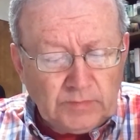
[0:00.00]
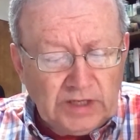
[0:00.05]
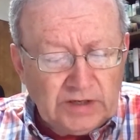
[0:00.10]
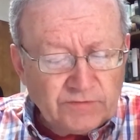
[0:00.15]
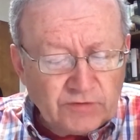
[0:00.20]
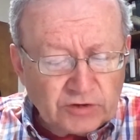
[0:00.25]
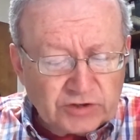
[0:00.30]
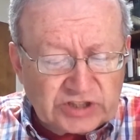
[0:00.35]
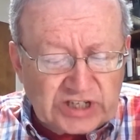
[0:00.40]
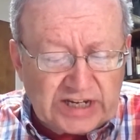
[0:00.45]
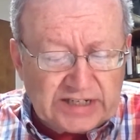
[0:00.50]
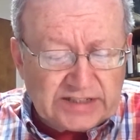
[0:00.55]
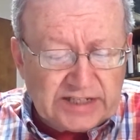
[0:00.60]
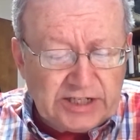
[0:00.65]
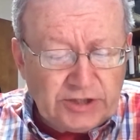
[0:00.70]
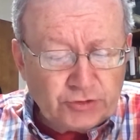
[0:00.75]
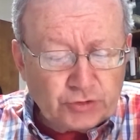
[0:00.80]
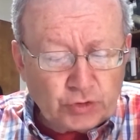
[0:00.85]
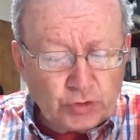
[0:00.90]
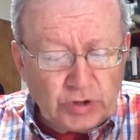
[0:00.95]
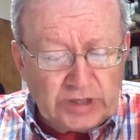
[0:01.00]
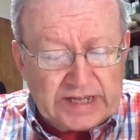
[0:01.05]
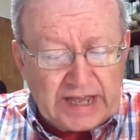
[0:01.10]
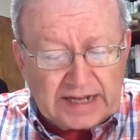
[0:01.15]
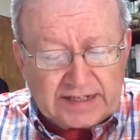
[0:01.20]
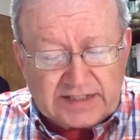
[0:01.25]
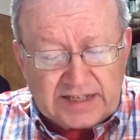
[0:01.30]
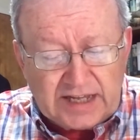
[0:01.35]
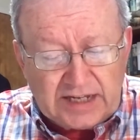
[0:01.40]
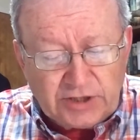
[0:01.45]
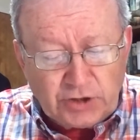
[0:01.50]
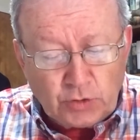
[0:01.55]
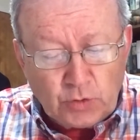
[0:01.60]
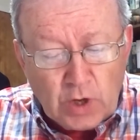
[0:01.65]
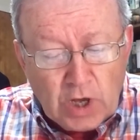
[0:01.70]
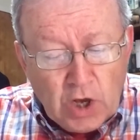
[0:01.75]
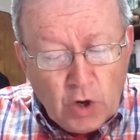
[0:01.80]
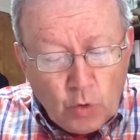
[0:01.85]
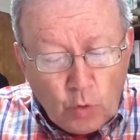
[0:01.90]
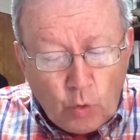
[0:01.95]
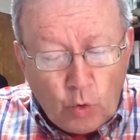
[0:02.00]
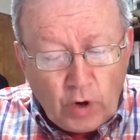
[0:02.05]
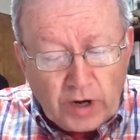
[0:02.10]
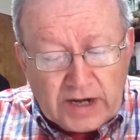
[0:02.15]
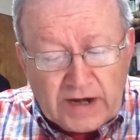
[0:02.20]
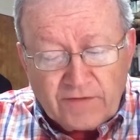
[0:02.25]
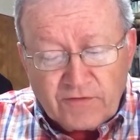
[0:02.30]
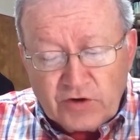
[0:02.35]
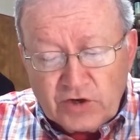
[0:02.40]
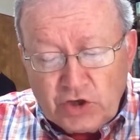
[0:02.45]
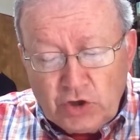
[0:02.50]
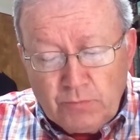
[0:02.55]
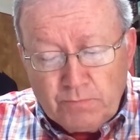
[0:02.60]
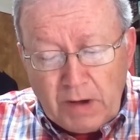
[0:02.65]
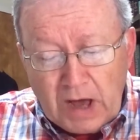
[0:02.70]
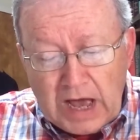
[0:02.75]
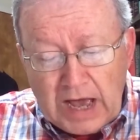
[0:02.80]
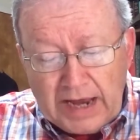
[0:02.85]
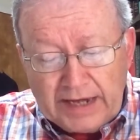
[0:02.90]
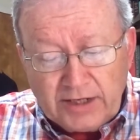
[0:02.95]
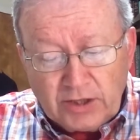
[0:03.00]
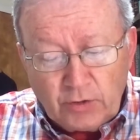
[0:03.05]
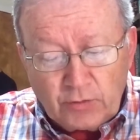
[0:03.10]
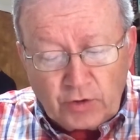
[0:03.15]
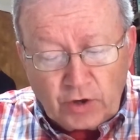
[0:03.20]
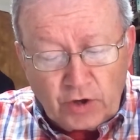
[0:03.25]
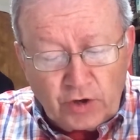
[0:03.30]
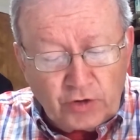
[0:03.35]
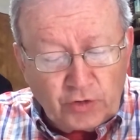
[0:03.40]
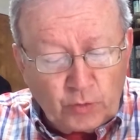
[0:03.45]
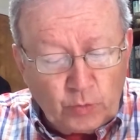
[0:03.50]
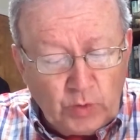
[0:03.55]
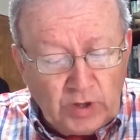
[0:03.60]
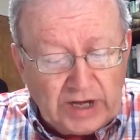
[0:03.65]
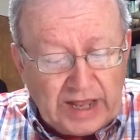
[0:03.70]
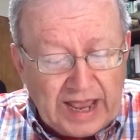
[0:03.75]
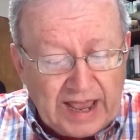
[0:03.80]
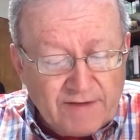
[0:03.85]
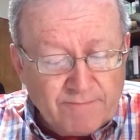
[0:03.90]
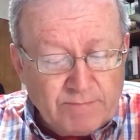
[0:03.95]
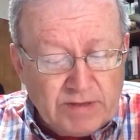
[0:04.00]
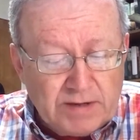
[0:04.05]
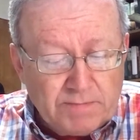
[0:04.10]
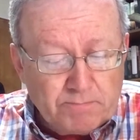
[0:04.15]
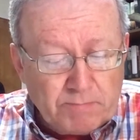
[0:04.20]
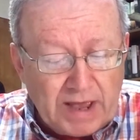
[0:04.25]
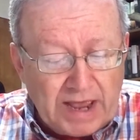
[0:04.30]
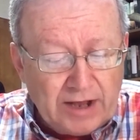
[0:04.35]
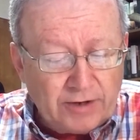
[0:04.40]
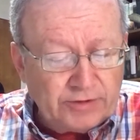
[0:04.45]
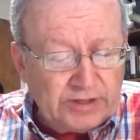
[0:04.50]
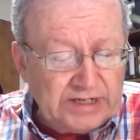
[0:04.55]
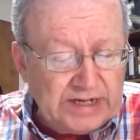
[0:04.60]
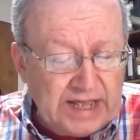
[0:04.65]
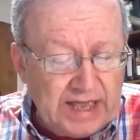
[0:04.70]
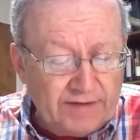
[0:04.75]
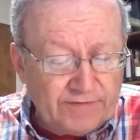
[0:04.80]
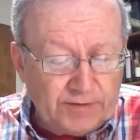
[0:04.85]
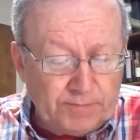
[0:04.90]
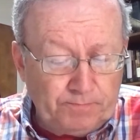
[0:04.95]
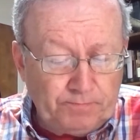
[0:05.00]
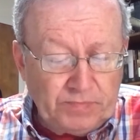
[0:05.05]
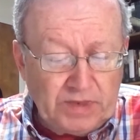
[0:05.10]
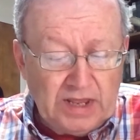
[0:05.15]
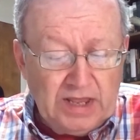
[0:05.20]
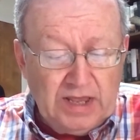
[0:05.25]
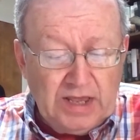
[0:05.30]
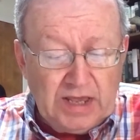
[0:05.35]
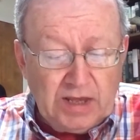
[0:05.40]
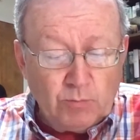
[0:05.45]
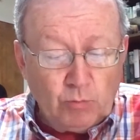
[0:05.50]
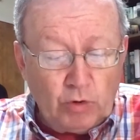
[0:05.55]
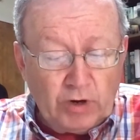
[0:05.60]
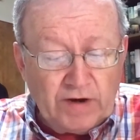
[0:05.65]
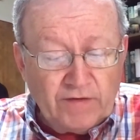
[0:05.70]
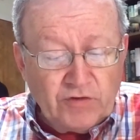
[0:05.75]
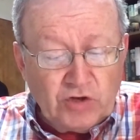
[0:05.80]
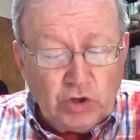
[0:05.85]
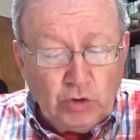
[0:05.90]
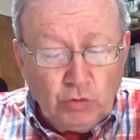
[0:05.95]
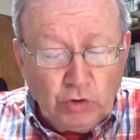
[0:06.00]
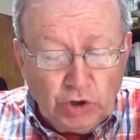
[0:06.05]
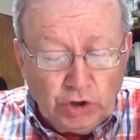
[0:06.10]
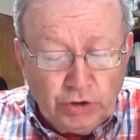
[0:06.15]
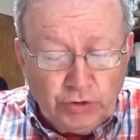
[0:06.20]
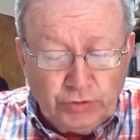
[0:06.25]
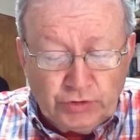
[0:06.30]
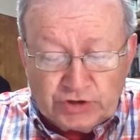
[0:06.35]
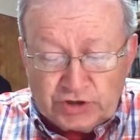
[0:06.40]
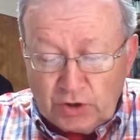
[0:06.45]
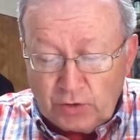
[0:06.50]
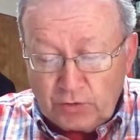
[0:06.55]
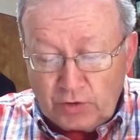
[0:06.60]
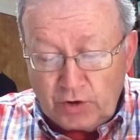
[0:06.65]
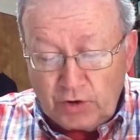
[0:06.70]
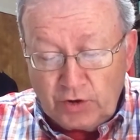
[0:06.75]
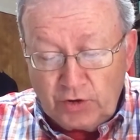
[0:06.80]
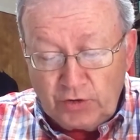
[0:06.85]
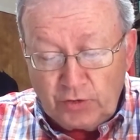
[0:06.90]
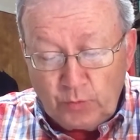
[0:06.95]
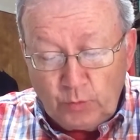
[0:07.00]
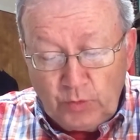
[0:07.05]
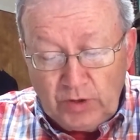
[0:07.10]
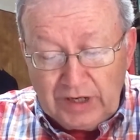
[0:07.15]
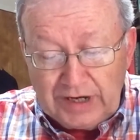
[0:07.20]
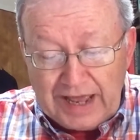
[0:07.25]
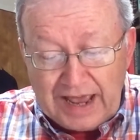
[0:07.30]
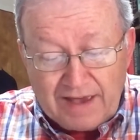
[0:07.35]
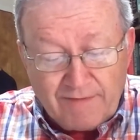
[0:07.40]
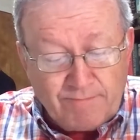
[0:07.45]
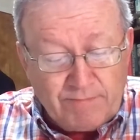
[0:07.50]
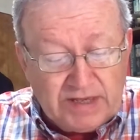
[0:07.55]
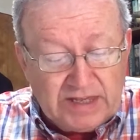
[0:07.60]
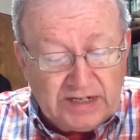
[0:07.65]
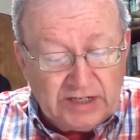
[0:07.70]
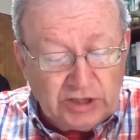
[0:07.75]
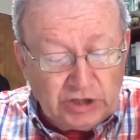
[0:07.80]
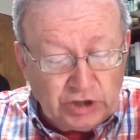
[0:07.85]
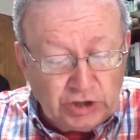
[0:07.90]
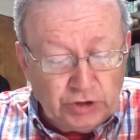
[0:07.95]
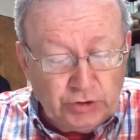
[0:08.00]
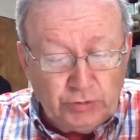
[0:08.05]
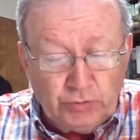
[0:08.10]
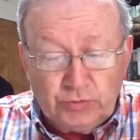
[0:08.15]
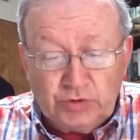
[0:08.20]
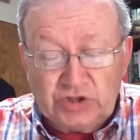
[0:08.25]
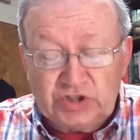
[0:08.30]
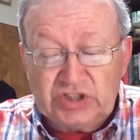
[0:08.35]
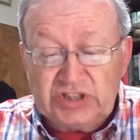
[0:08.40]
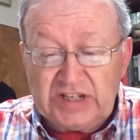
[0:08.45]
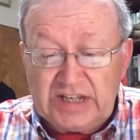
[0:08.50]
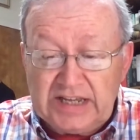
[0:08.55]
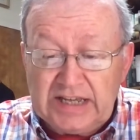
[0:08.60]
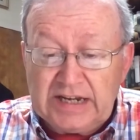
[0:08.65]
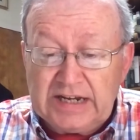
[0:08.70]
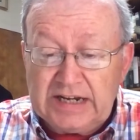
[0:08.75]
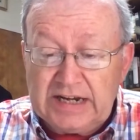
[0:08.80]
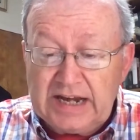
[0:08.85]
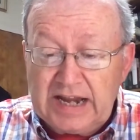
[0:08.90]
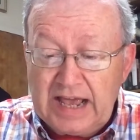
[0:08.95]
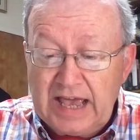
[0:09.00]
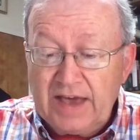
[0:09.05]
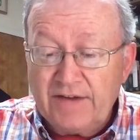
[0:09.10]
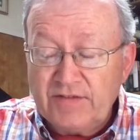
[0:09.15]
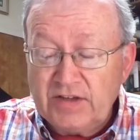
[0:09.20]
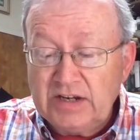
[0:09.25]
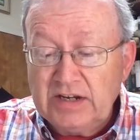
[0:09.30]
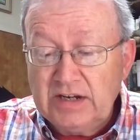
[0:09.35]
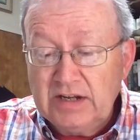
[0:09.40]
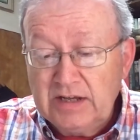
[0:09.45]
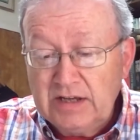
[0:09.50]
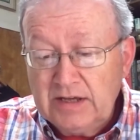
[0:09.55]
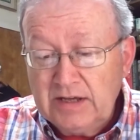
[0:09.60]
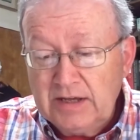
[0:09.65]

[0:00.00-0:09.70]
In verse 18, truly I tell you, whatever you bind on earth will have been bound in heaven and whatever you loose on earth will have been loosed in heaven.